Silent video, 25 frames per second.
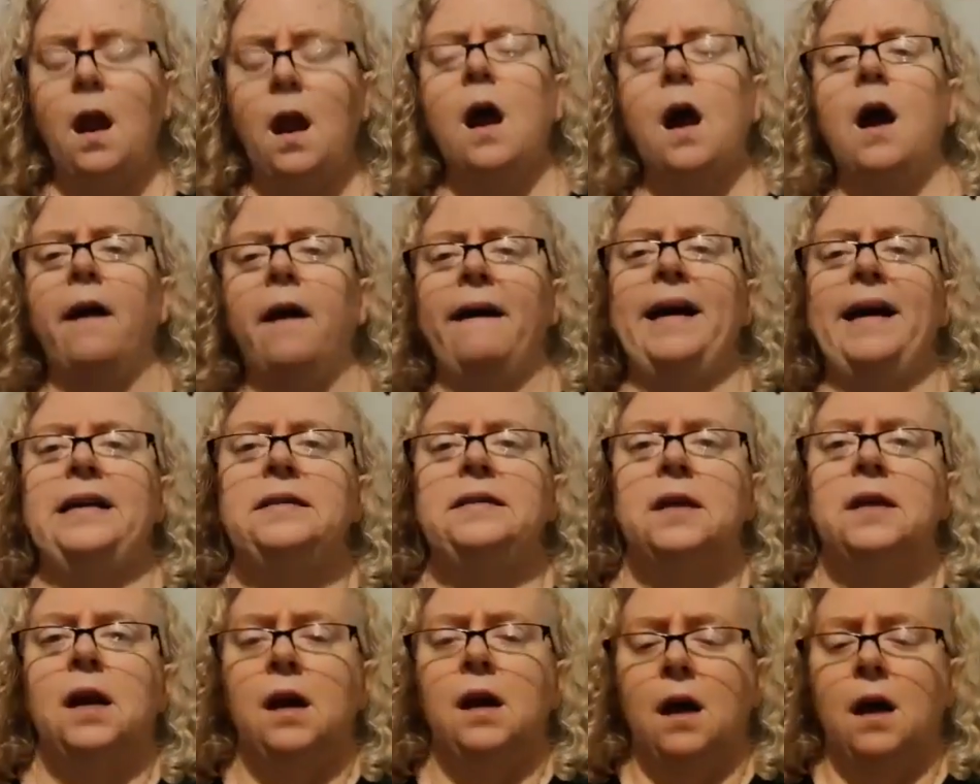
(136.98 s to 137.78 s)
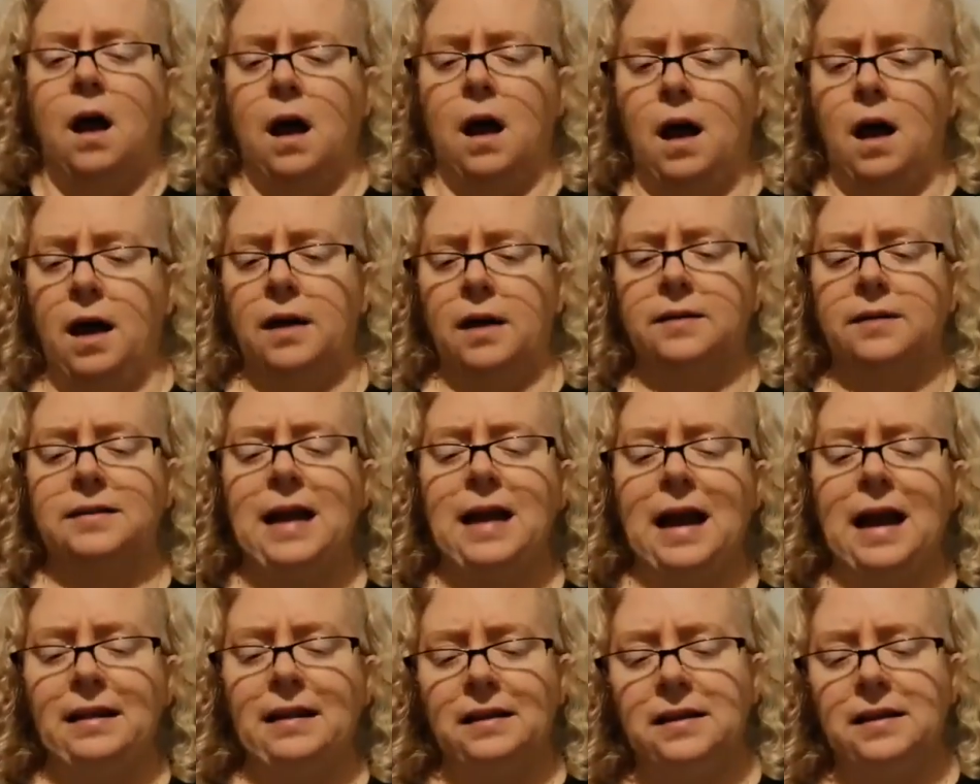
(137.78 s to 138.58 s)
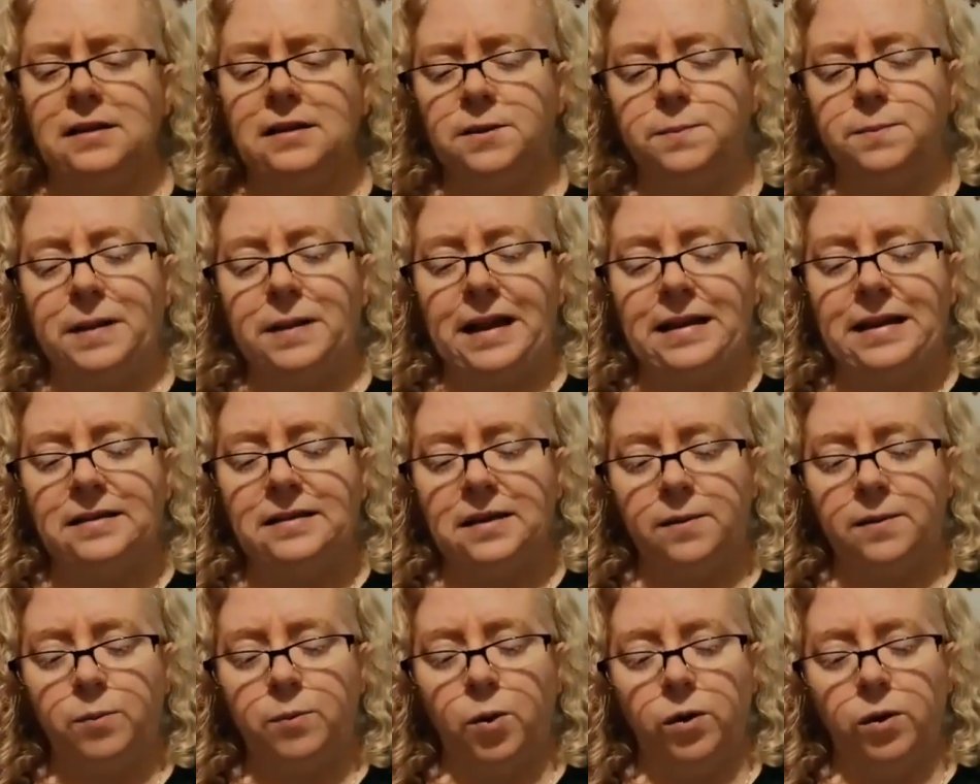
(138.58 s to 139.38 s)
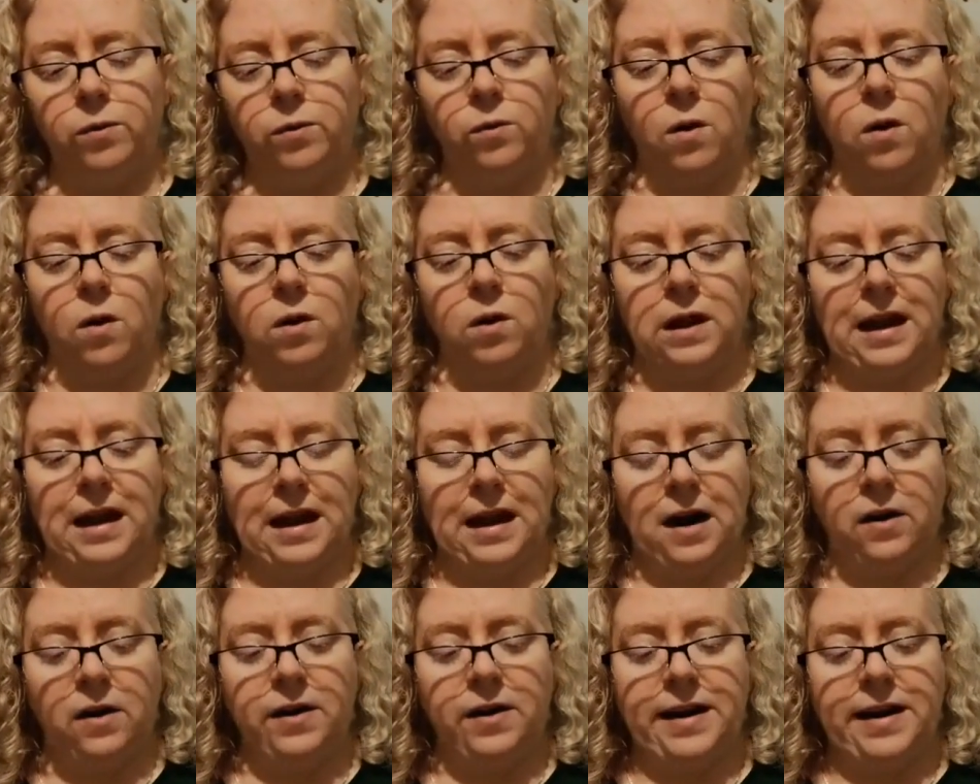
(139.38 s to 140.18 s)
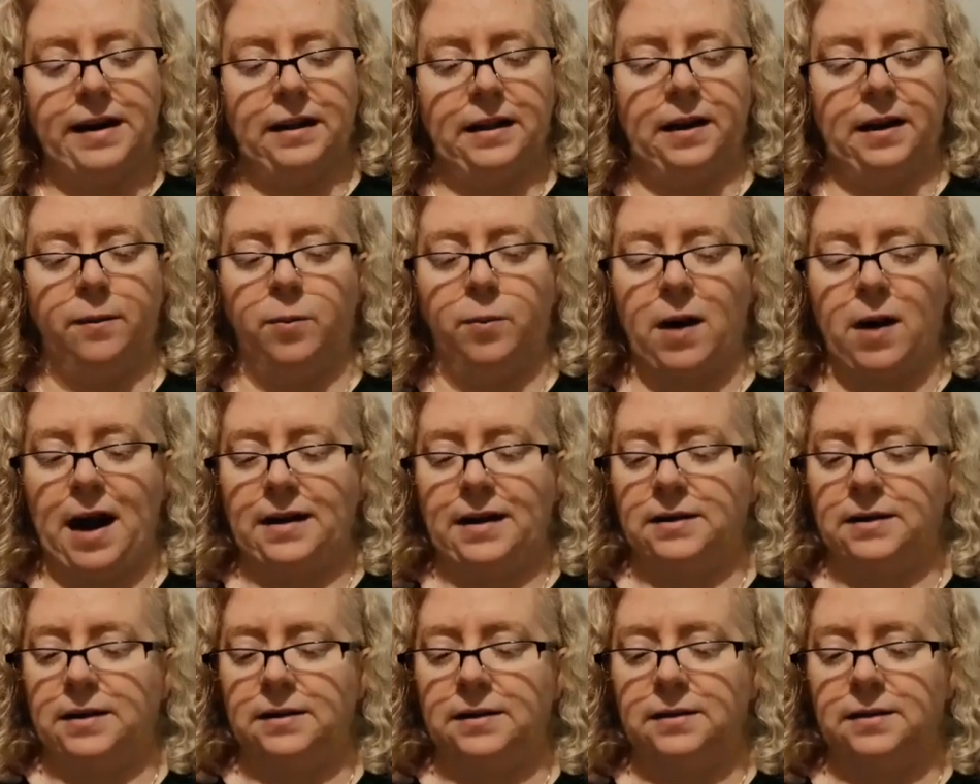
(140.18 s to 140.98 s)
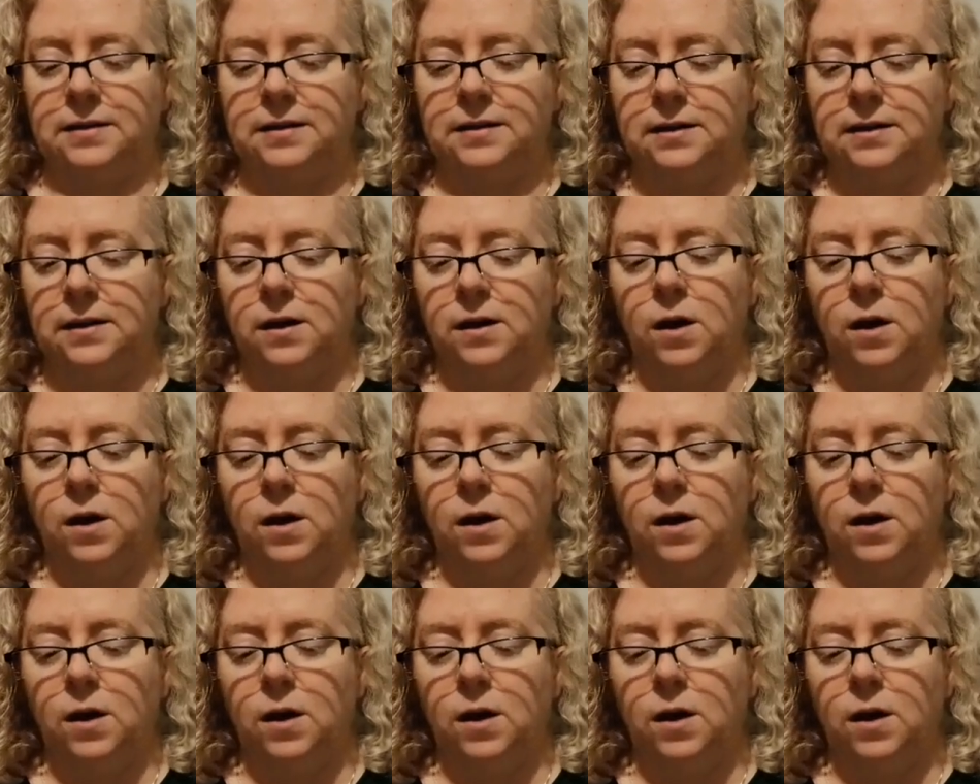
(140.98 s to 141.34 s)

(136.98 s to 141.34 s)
All right. Uh, silence plays an important role in our healing practice.